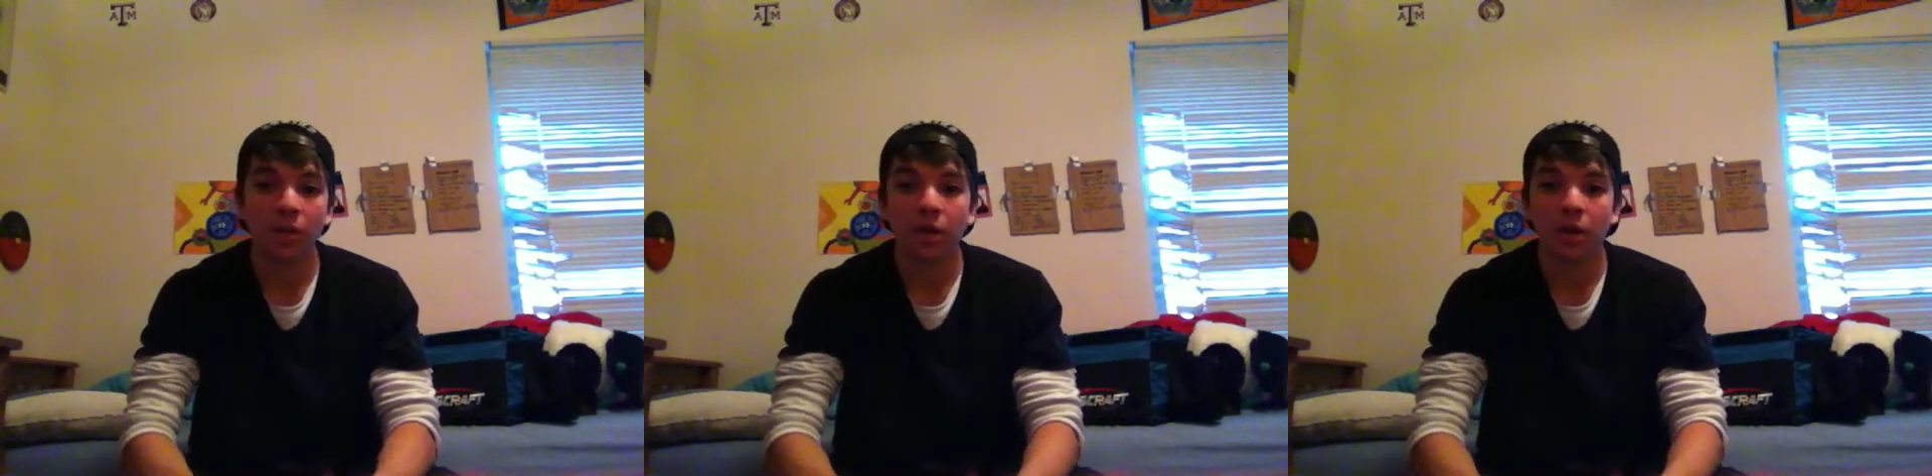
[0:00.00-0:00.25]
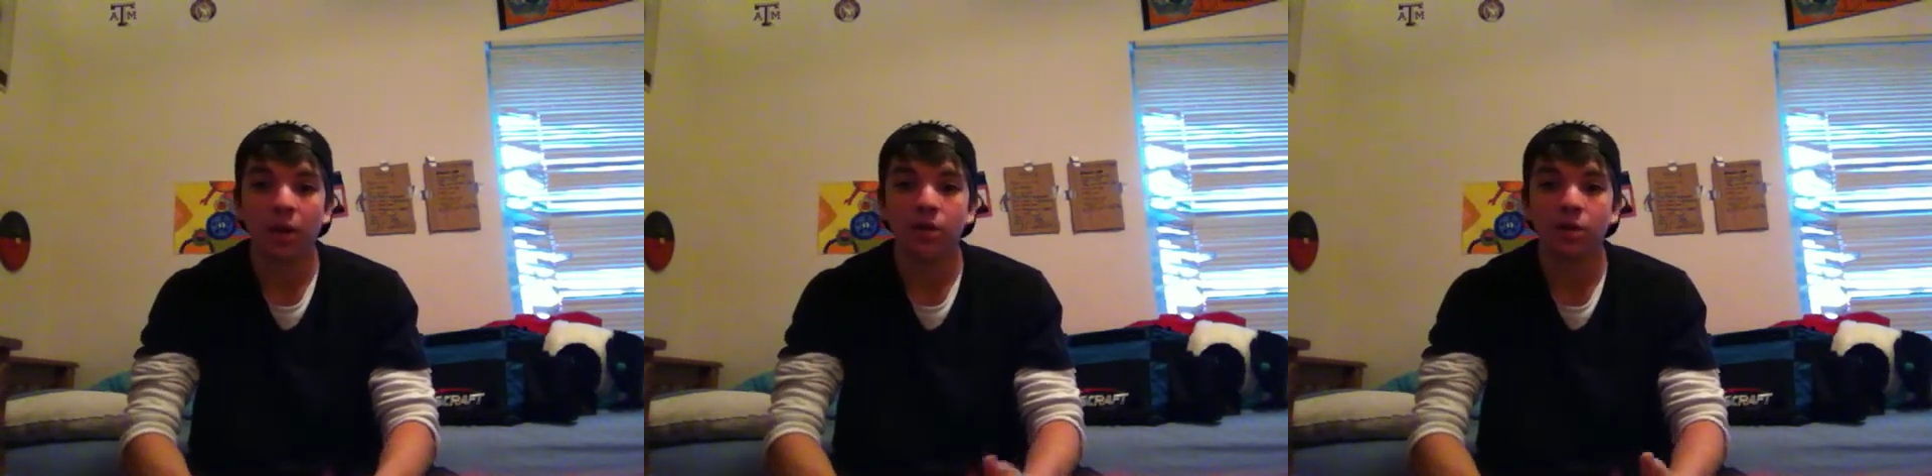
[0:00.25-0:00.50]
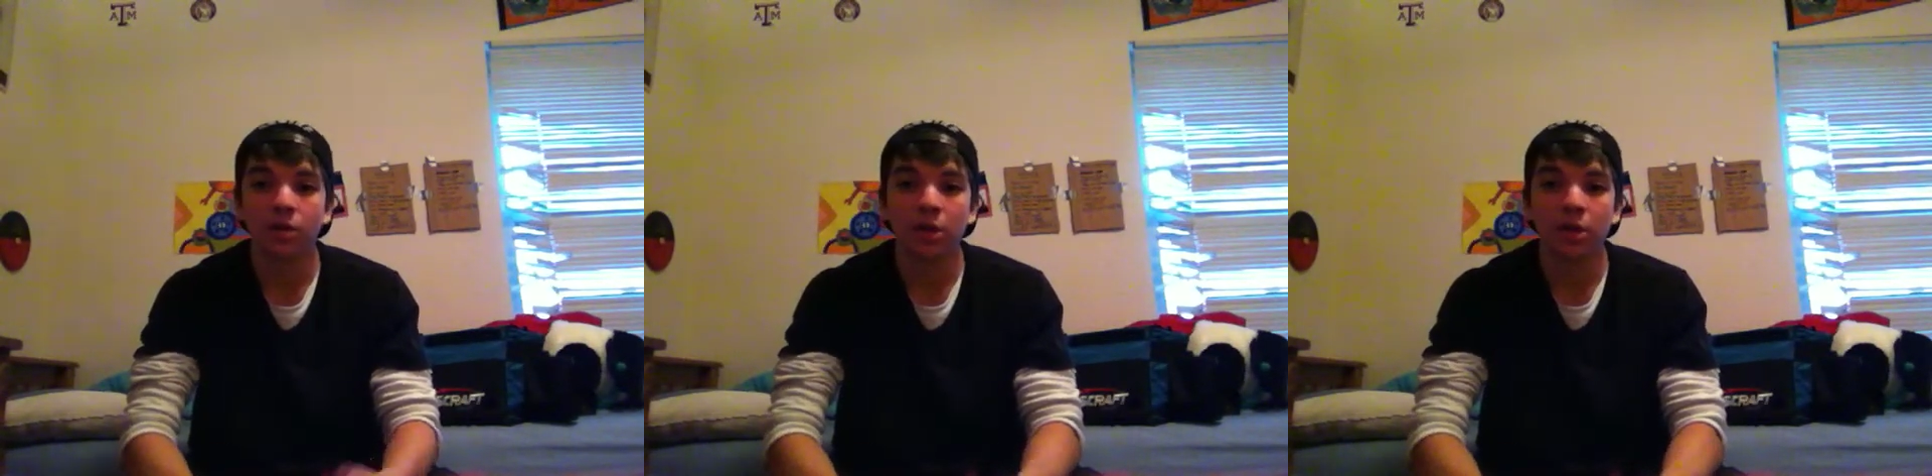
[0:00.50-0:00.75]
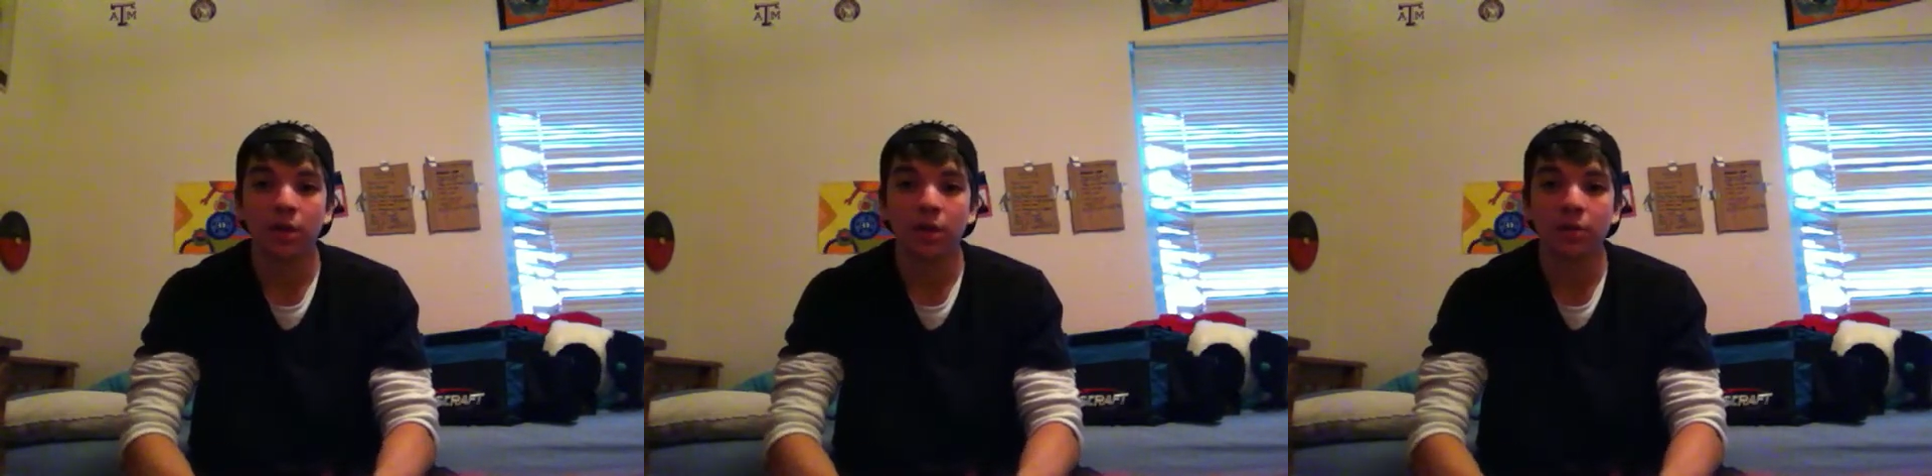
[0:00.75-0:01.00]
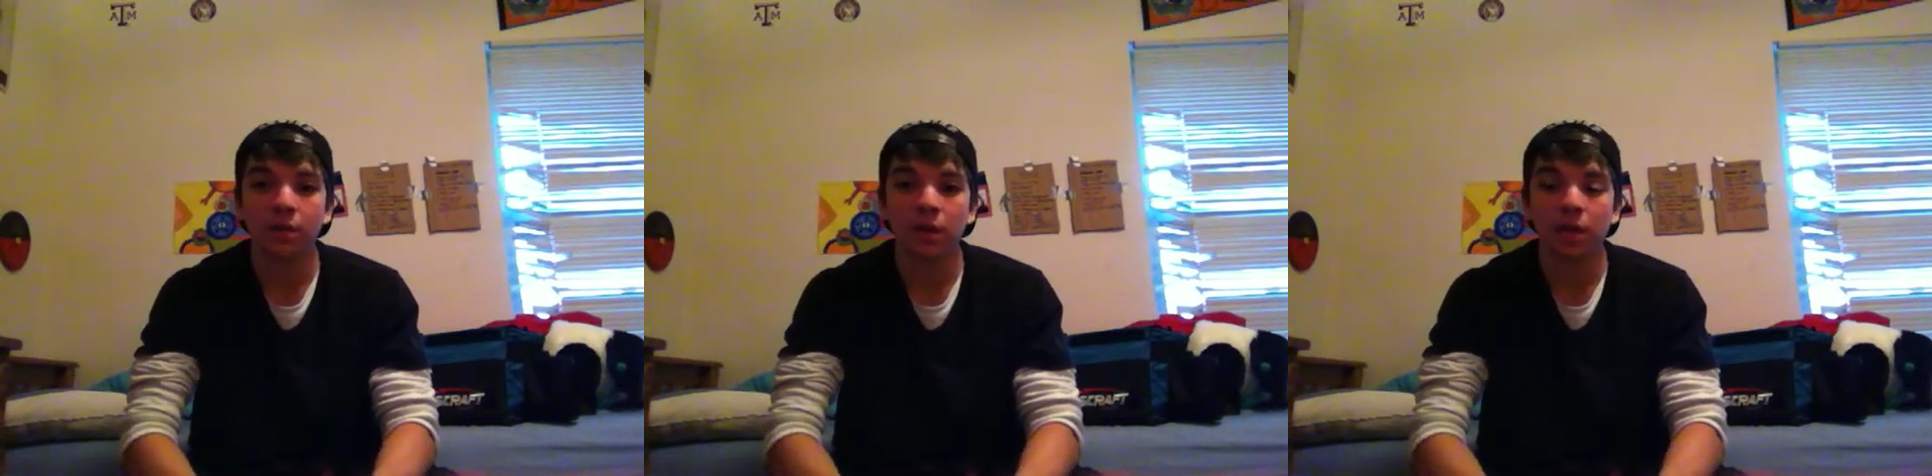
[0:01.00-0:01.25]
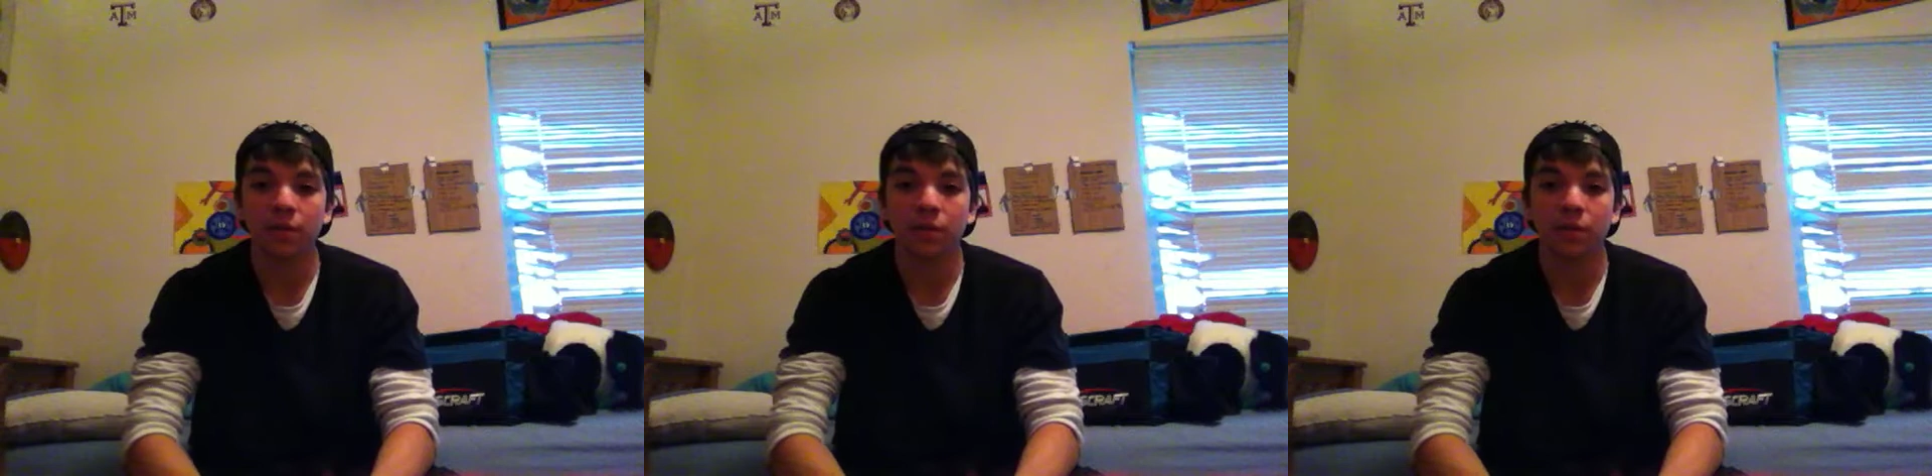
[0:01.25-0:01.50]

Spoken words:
then I'll show you an in-depth